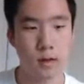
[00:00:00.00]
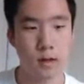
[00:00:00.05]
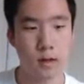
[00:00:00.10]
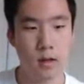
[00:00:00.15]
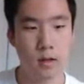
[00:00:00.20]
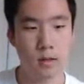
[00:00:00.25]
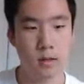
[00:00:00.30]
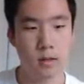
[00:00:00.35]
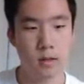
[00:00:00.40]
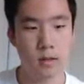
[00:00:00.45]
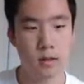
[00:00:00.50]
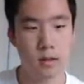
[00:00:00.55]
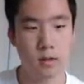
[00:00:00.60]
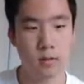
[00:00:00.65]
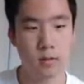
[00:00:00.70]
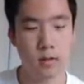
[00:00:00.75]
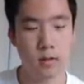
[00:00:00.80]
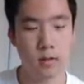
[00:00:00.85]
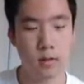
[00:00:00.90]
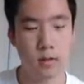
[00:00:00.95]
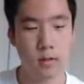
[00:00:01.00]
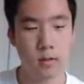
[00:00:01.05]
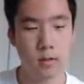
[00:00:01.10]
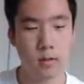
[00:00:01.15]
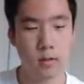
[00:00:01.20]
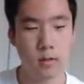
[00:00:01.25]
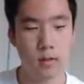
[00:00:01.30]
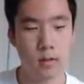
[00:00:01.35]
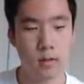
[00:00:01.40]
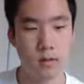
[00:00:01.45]
And so we
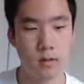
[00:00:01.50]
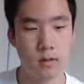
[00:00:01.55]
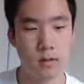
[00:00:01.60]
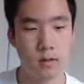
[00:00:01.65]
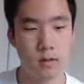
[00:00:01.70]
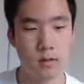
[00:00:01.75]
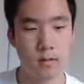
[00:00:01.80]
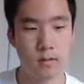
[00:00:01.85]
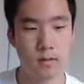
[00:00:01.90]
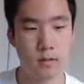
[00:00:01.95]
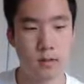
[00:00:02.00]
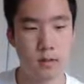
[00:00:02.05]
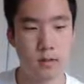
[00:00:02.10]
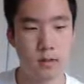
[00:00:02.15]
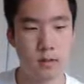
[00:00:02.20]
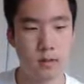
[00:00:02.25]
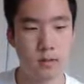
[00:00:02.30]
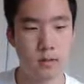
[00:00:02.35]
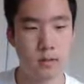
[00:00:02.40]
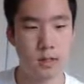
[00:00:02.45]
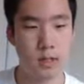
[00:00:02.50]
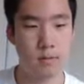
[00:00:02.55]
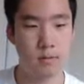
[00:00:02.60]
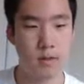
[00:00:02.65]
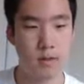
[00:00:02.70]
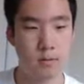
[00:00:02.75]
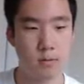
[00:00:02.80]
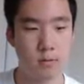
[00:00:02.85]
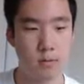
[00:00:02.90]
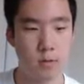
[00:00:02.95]
go in our first if
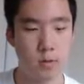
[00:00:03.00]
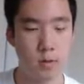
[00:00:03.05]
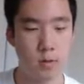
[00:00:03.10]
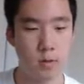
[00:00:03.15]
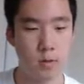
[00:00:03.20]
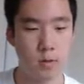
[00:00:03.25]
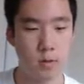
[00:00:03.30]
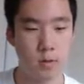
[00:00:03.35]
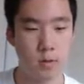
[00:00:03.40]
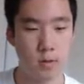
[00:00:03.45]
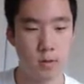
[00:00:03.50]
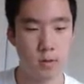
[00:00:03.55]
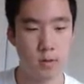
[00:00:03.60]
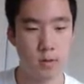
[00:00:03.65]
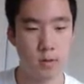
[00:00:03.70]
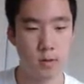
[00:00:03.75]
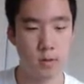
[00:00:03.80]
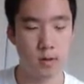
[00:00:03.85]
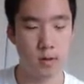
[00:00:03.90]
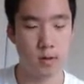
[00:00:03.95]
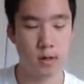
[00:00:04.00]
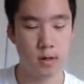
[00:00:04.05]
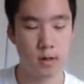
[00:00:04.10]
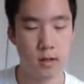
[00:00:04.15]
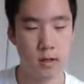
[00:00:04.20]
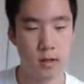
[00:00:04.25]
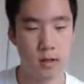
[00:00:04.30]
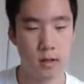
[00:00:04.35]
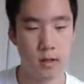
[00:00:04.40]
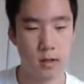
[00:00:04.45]
statement, we're going to look
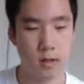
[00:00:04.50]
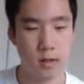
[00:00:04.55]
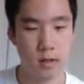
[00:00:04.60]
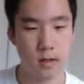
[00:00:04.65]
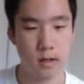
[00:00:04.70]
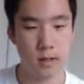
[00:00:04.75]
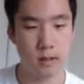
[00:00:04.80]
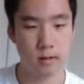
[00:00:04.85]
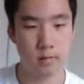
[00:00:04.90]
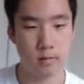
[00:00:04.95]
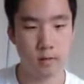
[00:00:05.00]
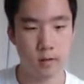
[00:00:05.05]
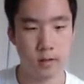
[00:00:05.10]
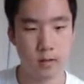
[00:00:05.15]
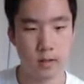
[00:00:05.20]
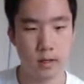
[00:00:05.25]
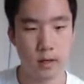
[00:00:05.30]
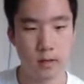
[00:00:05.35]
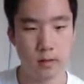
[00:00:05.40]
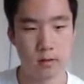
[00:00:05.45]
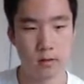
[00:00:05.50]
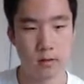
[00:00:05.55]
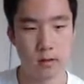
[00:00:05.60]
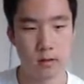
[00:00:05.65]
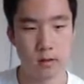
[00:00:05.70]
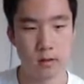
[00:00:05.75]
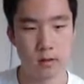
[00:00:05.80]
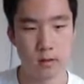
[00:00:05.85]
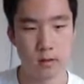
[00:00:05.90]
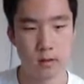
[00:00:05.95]
at the first
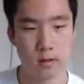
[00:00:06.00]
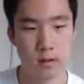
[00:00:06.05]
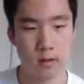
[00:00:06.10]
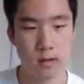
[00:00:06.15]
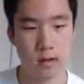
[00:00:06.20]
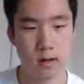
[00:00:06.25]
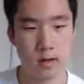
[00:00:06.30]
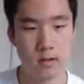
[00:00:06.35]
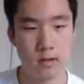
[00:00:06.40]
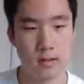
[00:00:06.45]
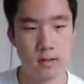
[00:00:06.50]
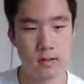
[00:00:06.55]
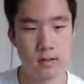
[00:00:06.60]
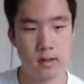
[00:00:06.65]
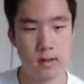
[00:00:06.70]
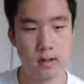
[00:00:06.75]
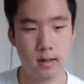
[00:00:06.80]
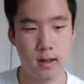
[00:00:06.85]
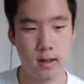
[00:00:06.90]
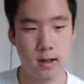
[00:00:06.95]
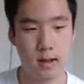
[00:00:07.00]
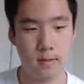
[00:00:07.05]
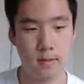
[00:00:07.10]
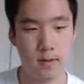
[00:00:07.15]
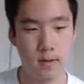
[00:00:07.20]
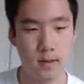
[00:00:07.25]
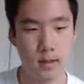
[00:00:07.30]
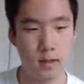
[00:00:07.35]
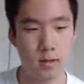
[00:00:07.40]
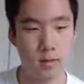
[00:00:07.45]
character and say that if
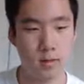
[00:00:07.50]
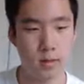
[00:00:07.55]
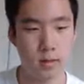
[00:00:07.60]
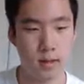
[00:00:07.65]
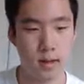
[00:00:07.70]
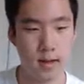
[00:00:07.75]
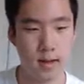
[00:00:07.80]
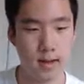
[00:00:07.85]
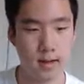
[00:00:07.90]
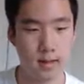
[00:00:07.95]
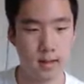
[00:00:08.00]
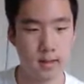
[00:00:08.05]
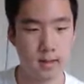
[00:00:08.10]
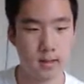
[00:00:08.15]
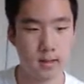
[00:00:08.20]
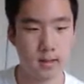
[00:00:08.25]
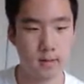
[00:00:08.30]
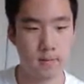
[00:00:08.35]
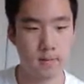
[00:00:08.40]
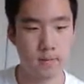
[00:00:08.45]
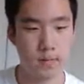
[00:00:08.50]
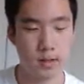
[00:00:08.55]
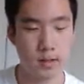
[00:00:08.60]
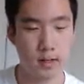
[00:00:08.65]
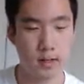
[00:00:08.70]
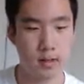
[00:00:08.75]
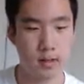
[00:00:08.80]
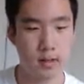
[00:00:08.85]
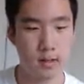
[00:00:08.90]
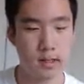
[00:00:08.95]
it equals x,
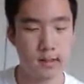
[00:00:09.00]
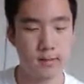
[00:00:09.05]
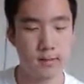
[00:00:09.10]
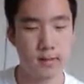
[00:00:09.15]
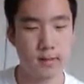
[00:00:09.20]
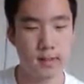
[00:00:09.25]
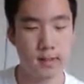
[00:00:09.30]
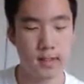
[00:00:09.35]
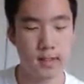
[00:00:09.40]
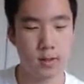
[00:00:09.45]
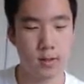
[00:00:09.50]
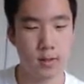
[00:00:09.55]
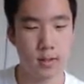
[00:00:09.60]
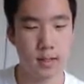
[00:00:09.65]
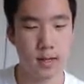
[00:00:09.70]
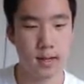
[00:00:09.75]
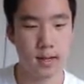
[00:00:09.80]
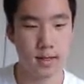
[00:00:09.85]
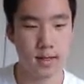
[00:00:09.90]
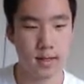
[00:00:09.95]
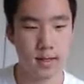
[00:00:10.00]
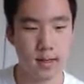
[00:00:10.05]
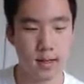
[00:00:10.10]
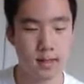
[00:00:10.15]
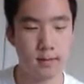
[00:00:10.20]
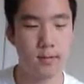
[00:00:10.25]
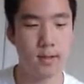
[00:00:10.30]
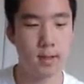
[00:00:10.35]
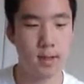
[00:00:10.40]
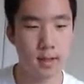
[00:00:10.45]
okay, look at if it equals x, and
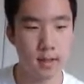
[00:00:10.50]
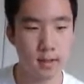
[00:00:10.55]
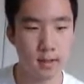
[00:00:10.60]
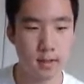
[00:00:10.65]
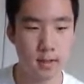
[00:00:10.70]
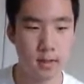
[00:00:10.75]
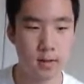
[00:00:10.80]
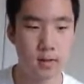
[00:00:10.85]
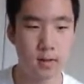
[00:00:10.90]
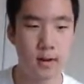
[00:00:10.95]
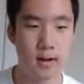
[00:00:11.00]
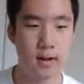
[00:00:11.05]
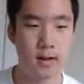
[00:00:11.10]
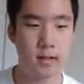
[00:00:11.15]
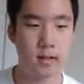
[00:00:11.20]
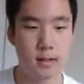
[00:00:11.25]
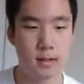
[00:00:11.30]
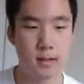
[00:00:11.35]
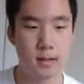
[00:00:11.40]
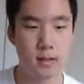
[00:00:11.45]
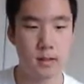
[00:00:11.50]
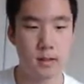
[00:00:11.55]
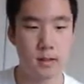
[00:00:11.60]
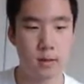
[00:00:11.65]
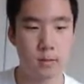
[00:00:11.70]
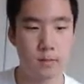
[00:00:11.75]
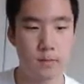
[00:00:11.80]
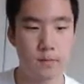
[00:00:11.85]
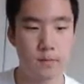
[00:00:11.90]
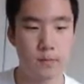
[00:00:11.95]
if it does equal x, so